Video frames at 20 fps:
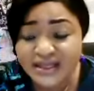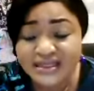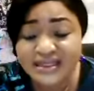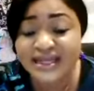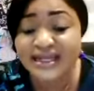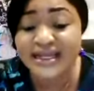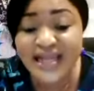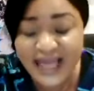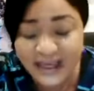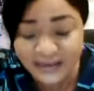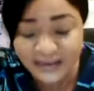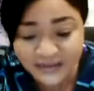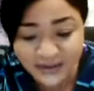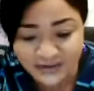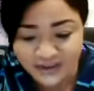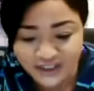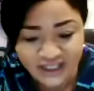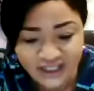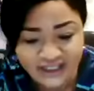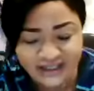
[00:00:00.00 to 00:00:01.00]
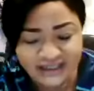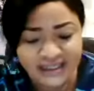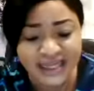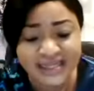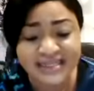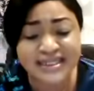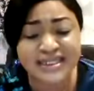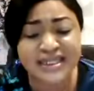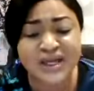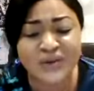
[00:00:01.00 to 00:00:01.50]
the names of Jesus.
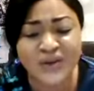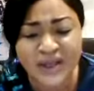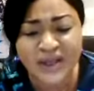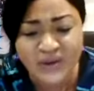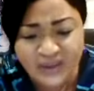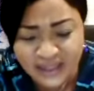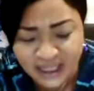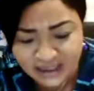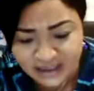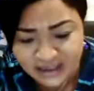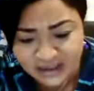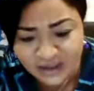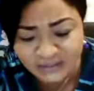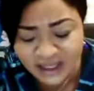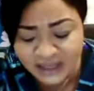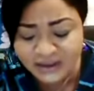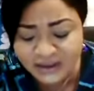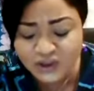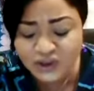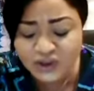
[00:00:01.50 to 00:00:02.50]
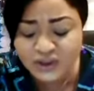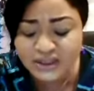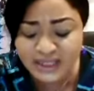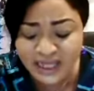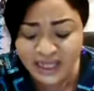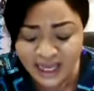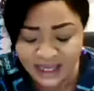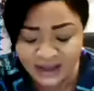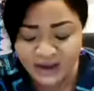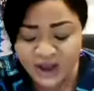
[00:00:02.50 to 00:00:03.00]
Yesterday, we looked at some names.
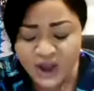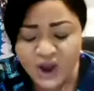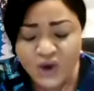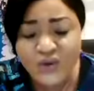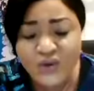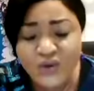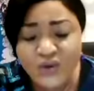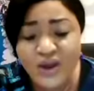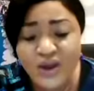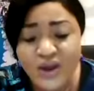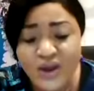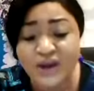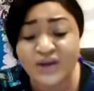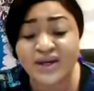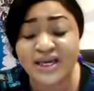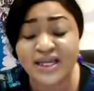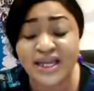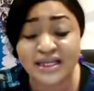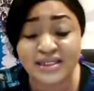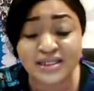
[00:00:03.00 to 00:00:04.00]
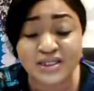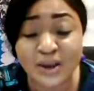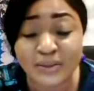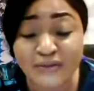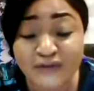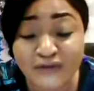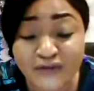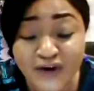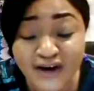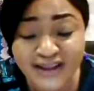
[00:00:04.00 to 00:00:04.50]
Today, we are looking at some
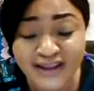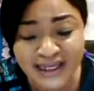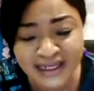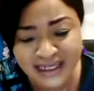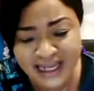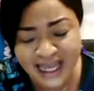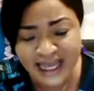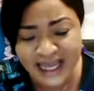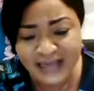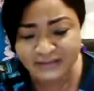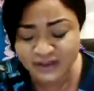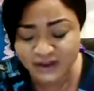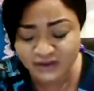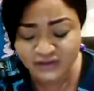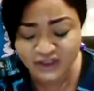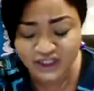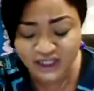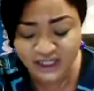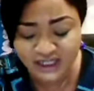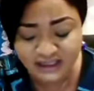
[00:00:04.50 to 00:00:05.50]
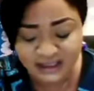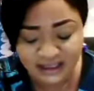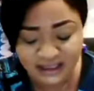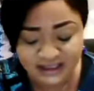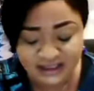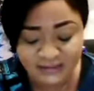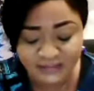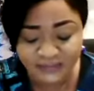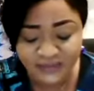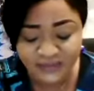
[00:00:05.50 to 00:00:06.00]
further names of
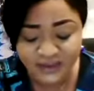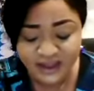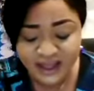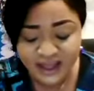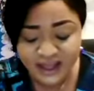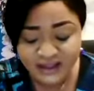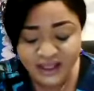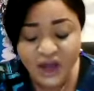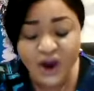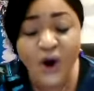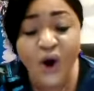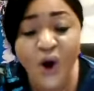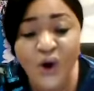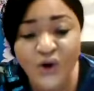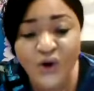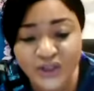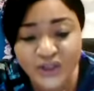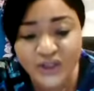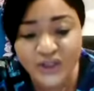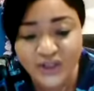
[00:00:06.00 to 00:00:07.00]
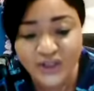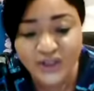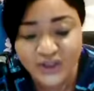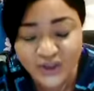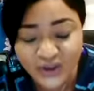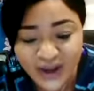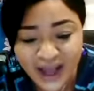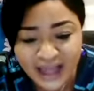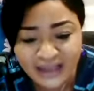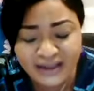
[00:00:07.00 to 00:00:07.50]
Jesus, the
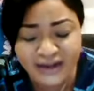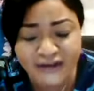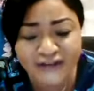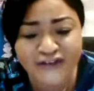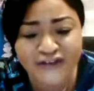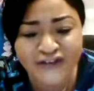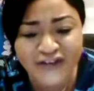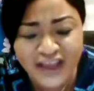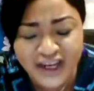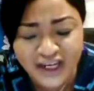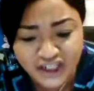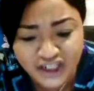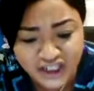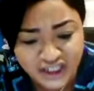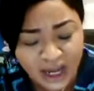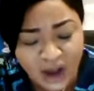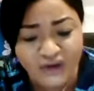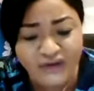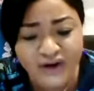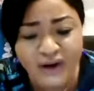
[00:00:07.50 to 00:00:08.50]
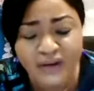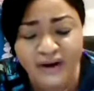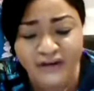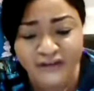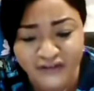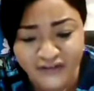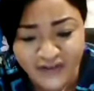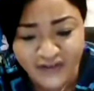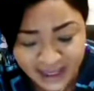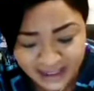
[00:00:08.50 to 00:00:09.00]
author and the finisher of our
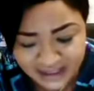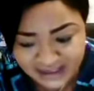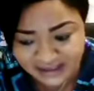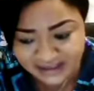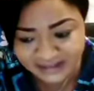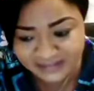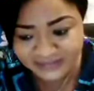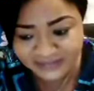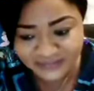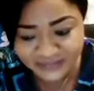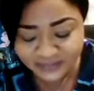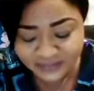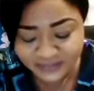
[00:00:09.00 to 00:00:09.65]
faith.